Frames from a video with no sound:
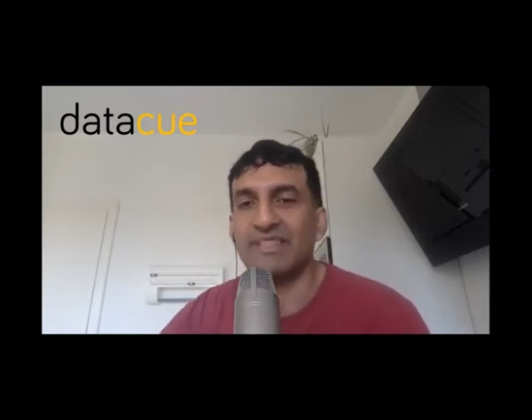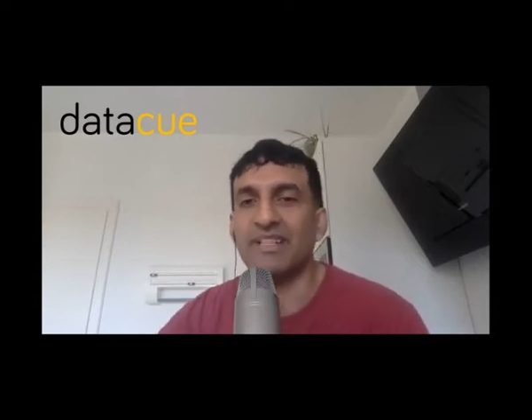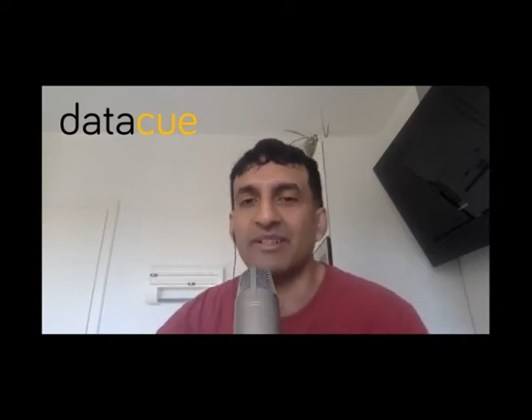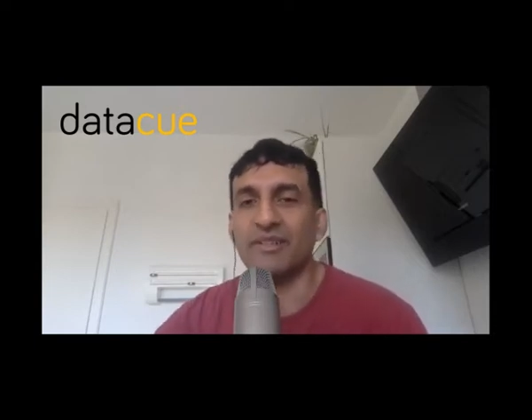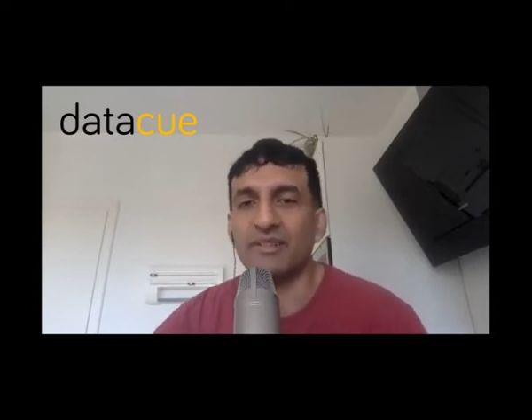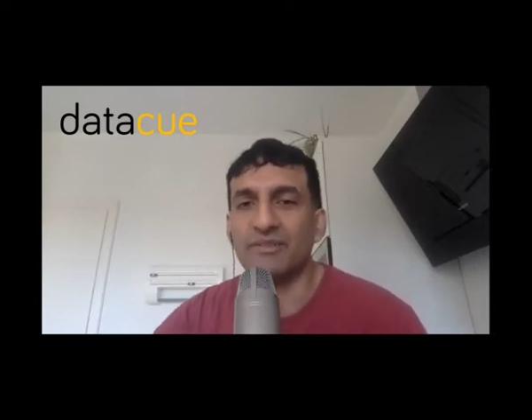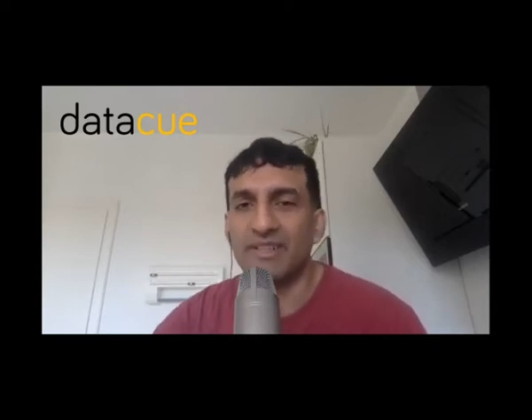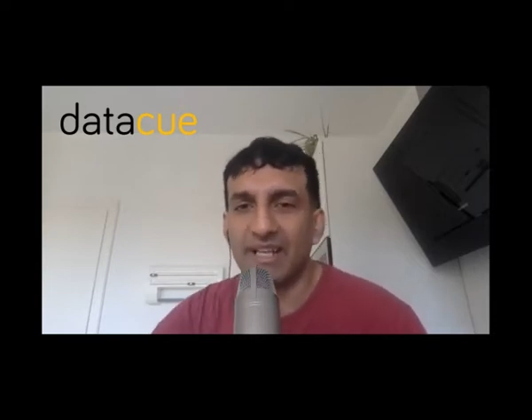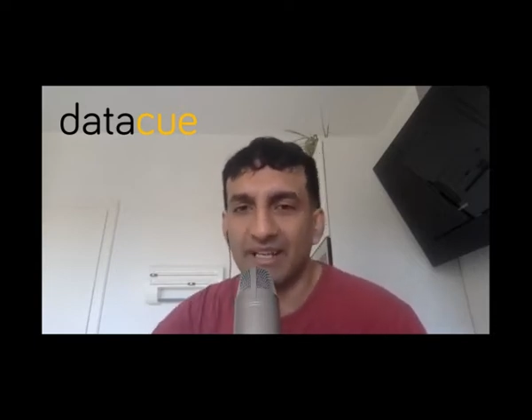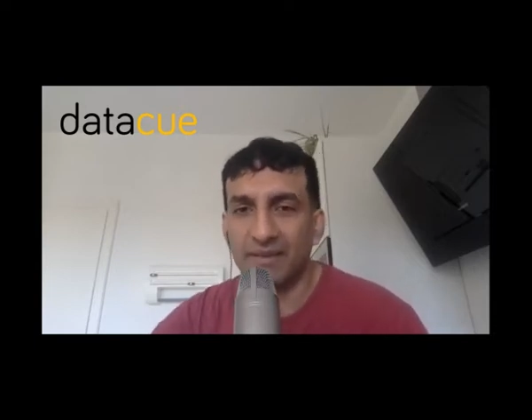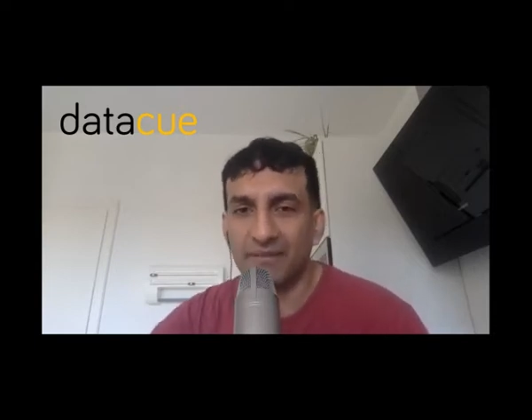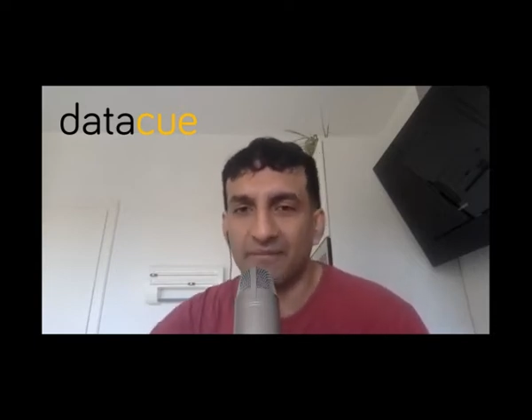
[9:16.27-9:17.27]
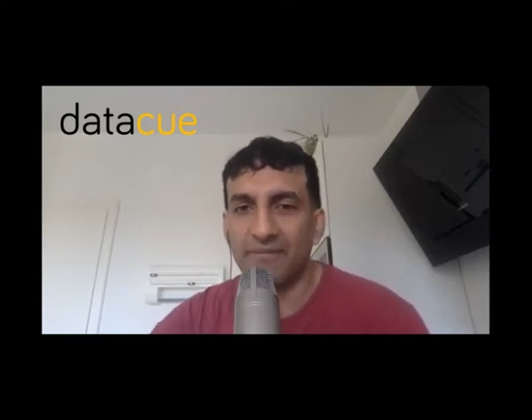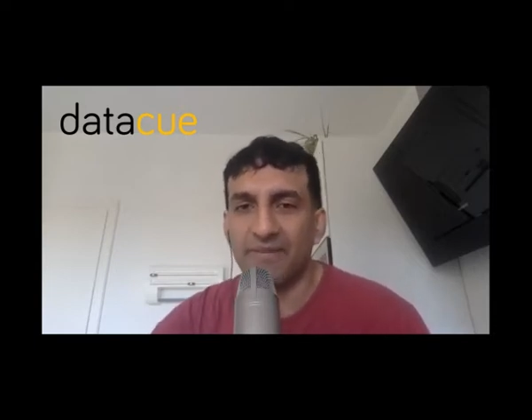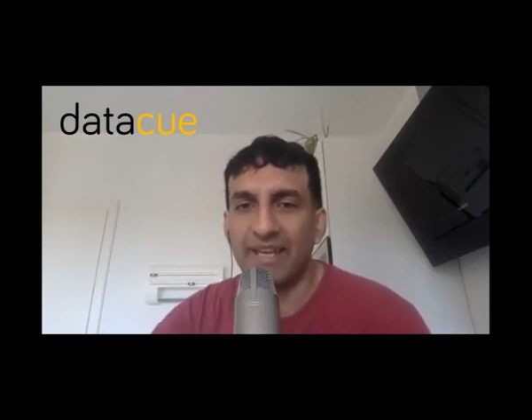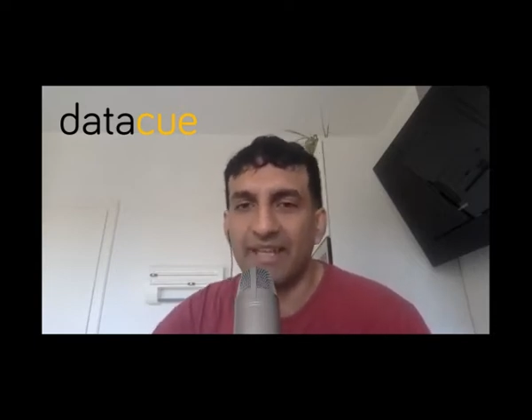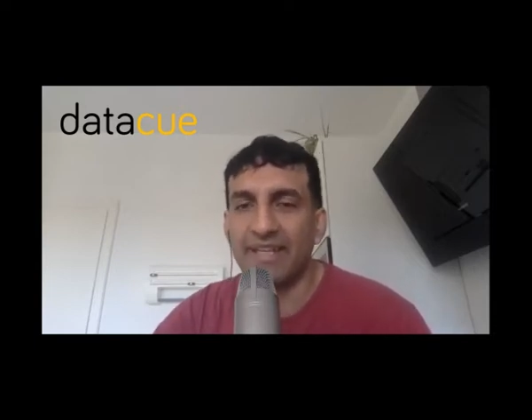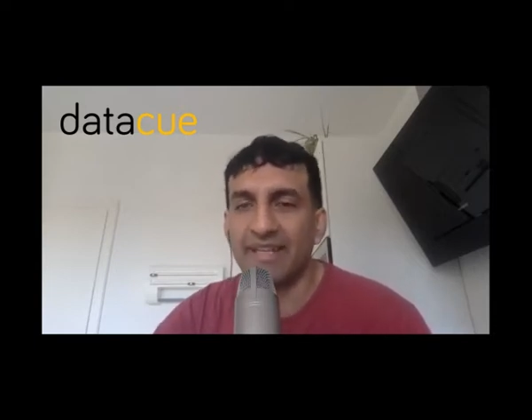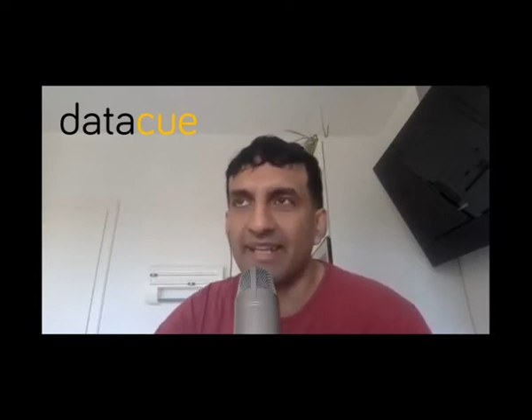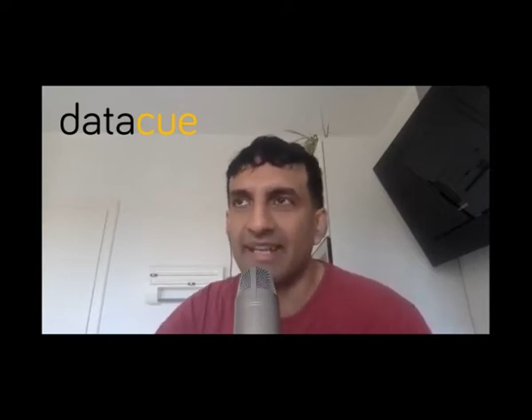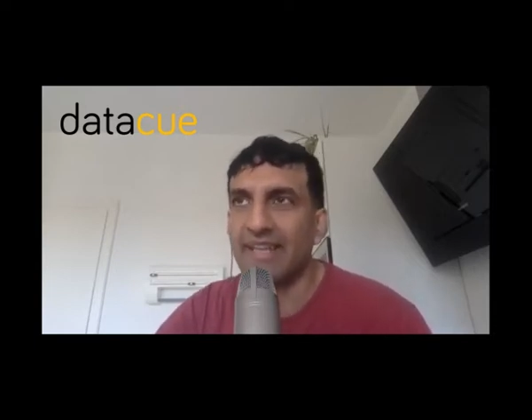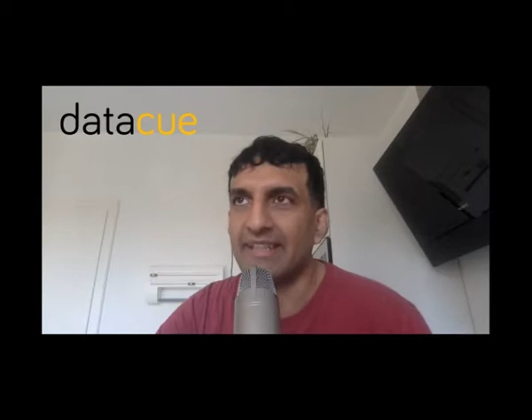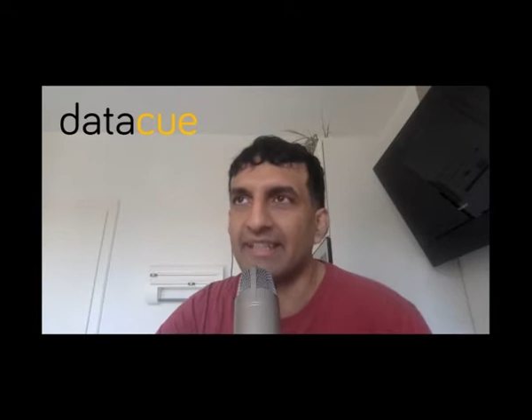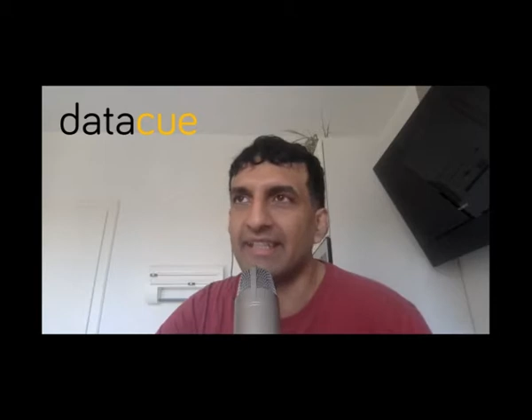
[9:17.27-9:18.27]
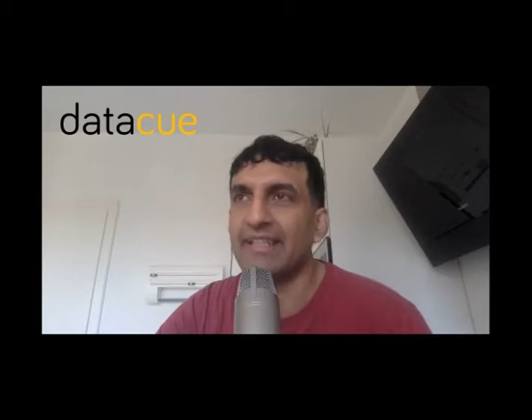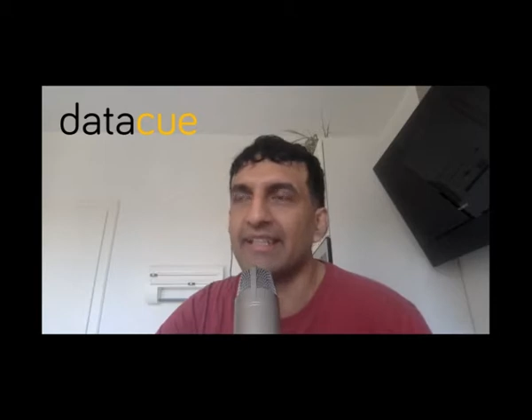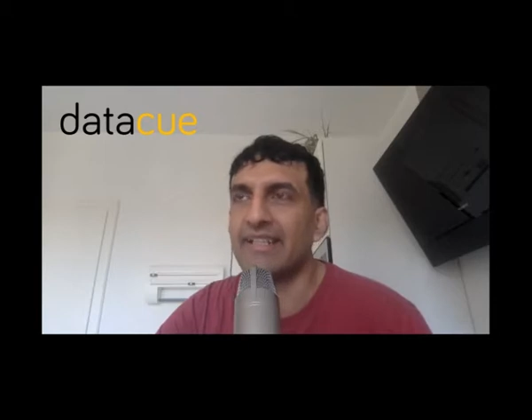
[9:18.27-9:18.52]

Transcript: CRO. And I think